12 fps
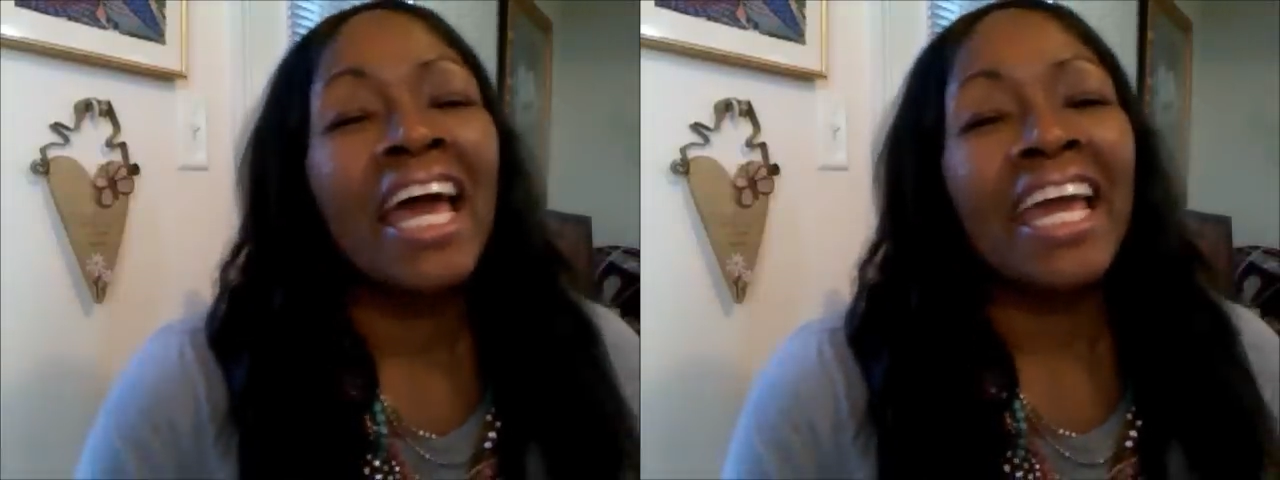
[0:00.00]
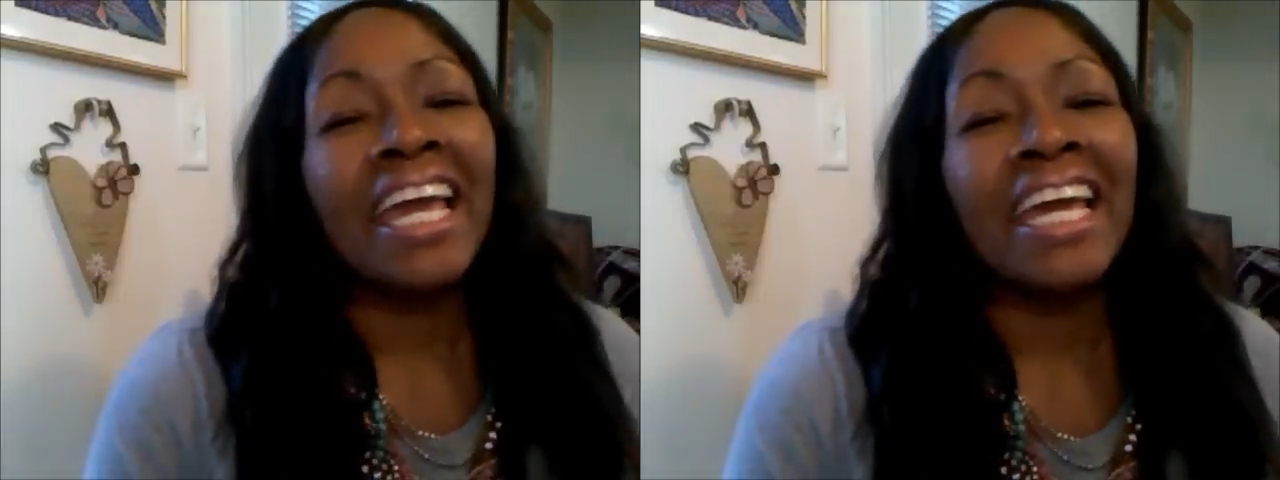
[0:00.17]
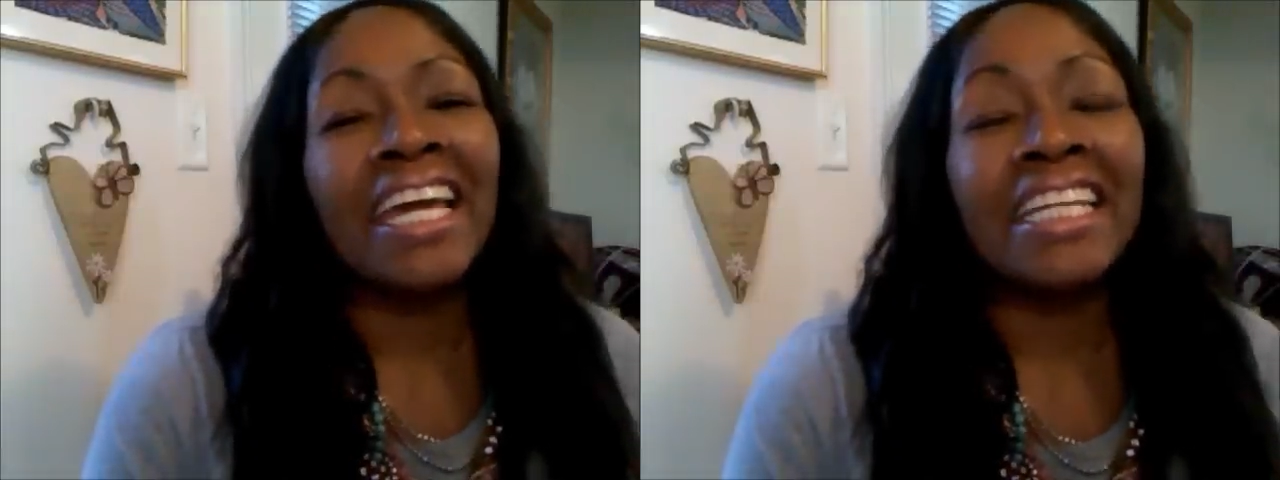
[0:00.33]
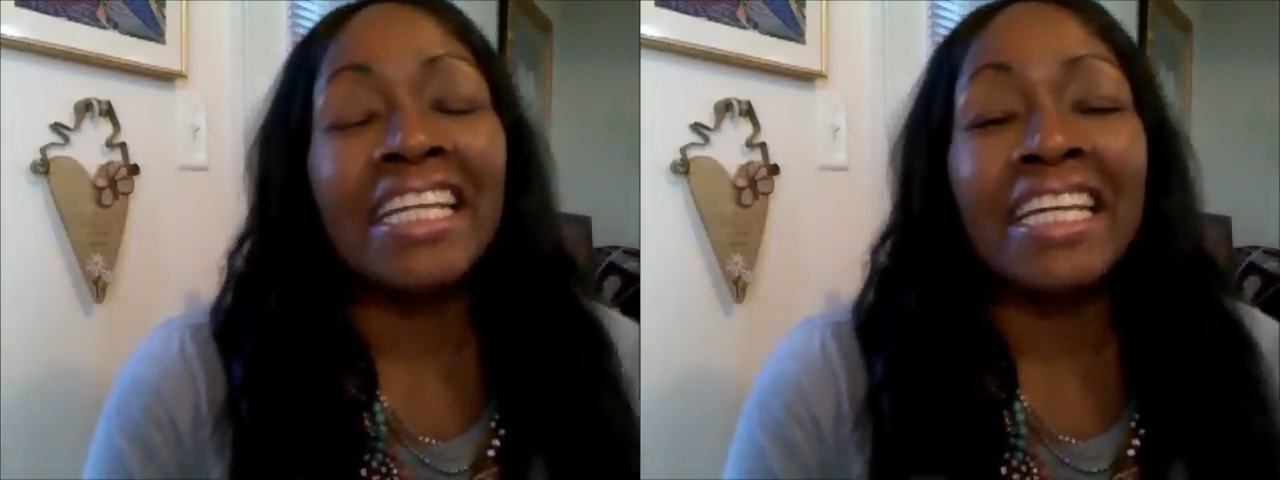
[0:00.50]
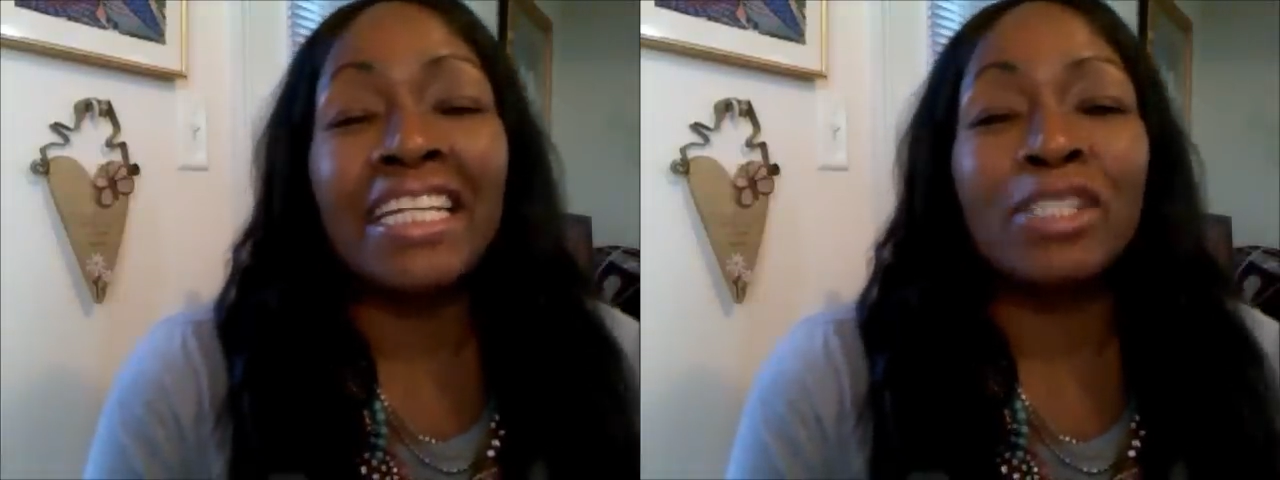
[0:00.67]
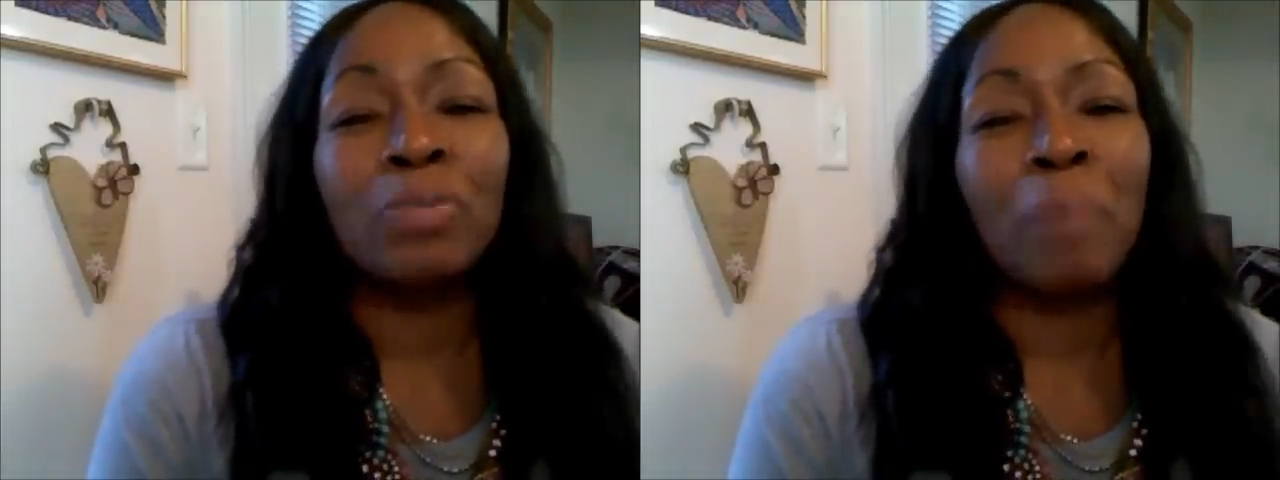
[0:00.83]
And
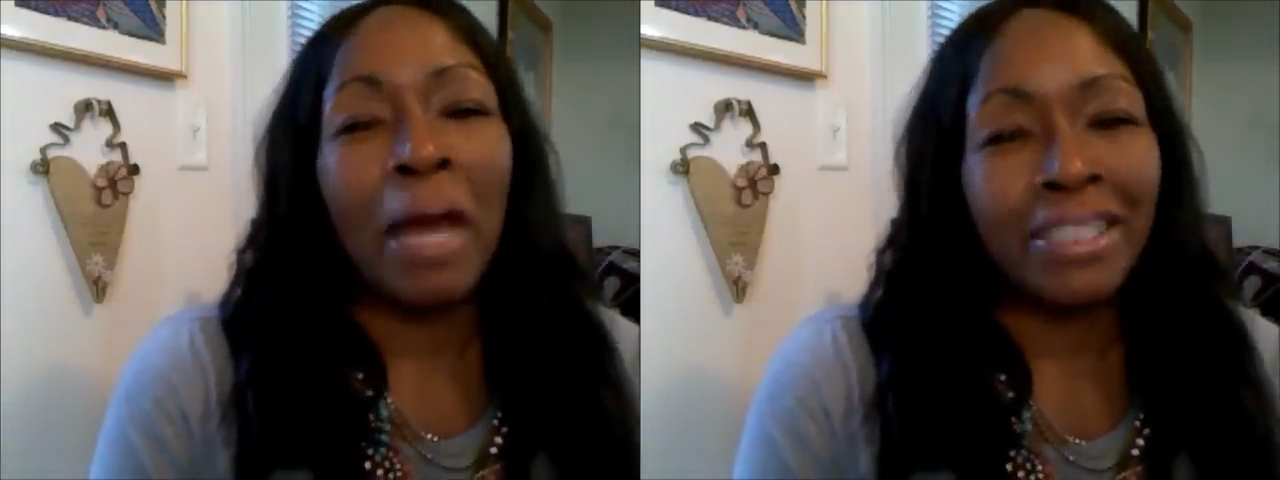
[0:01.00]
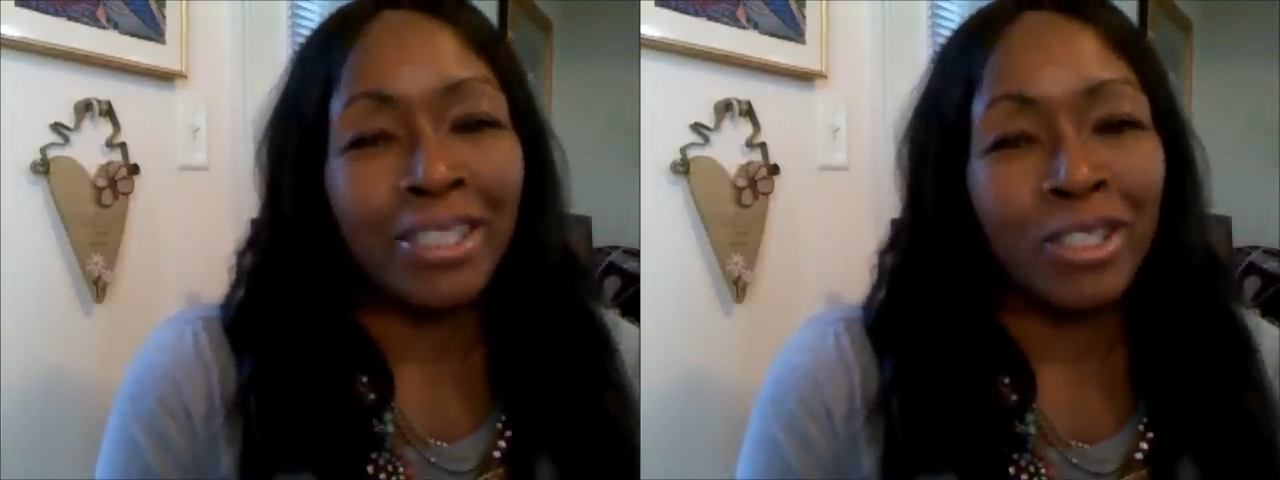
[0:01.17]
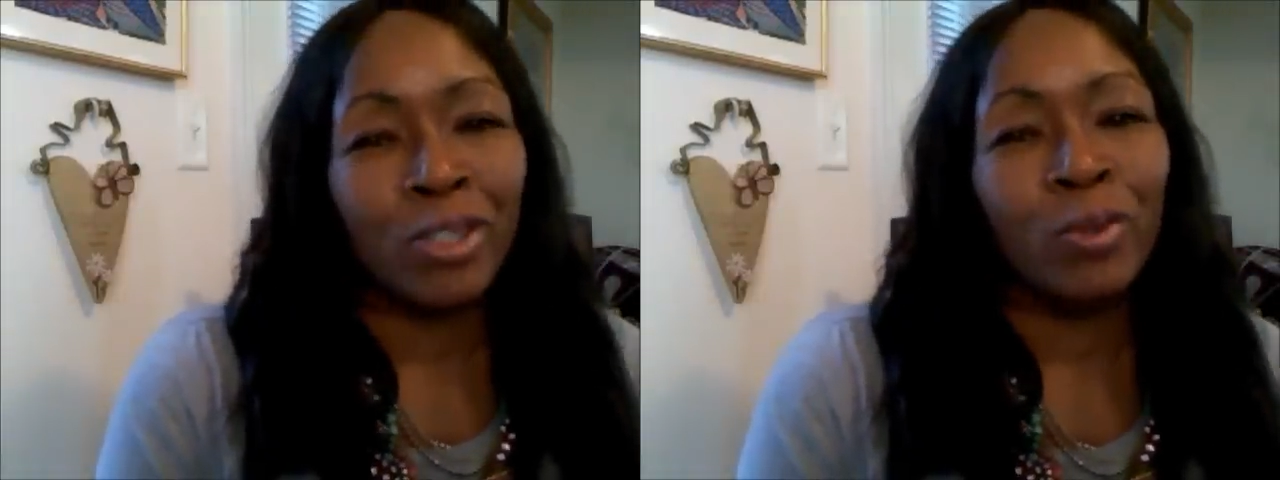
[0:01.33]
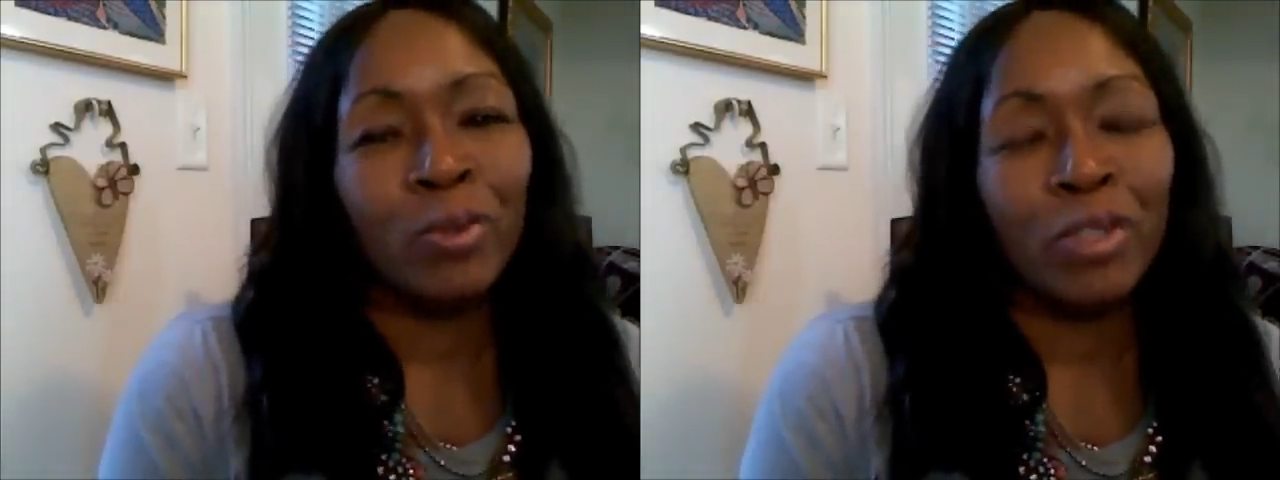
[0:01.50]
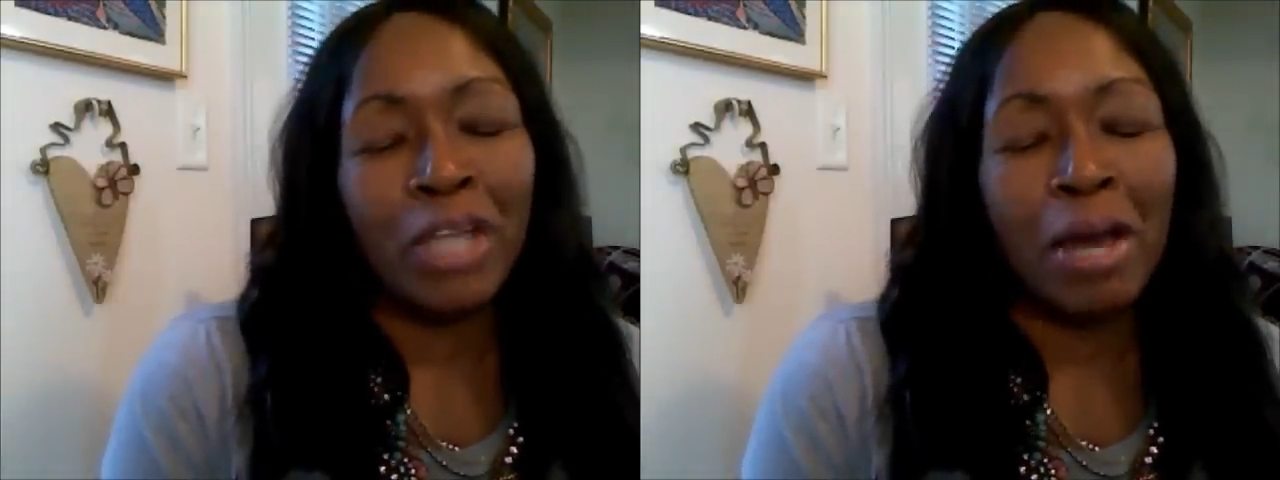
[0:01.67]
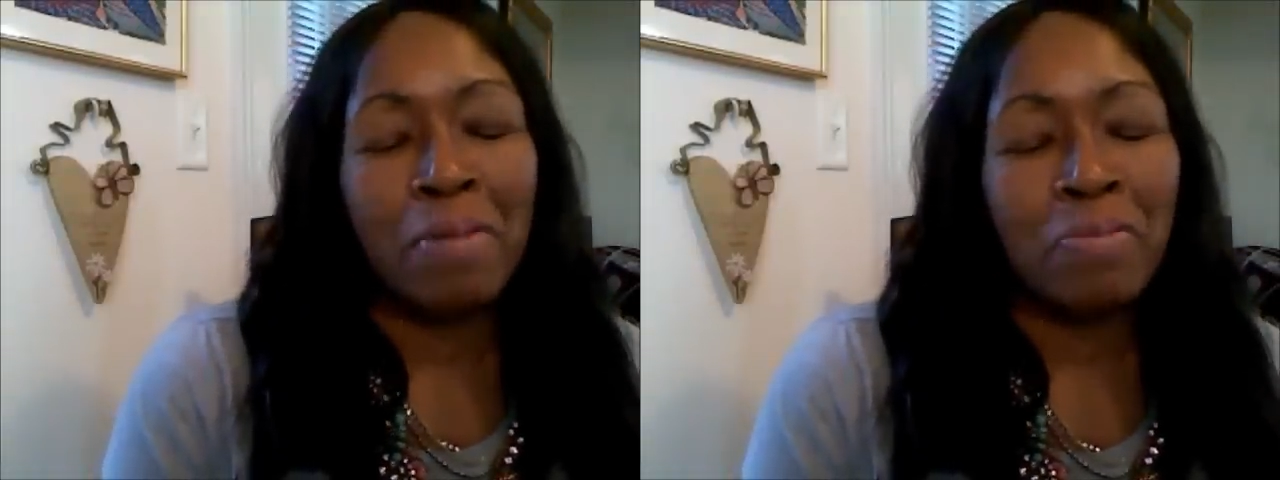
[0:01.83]
it is back to school
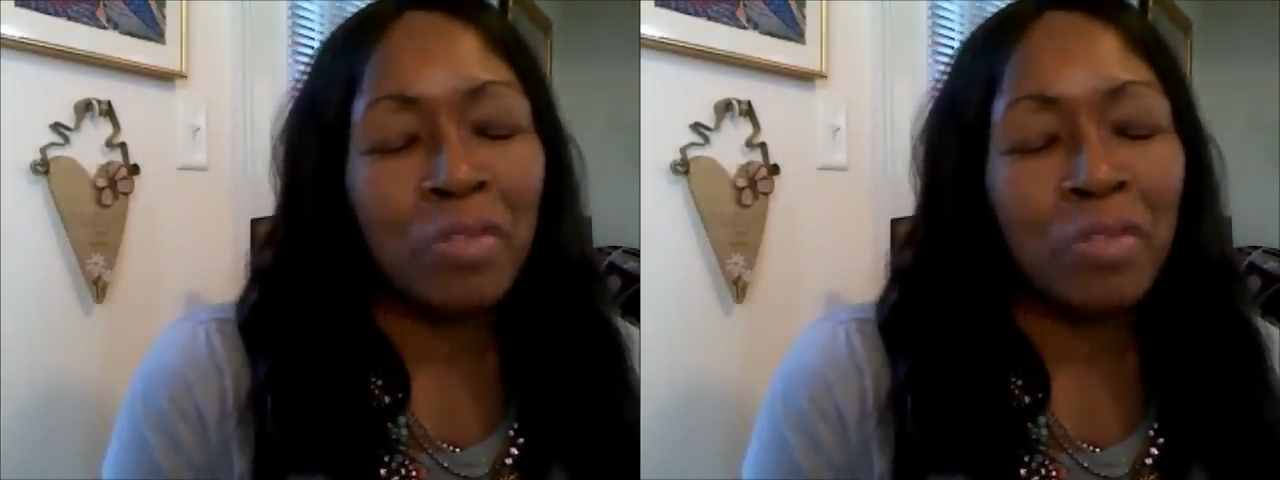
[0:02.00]
time.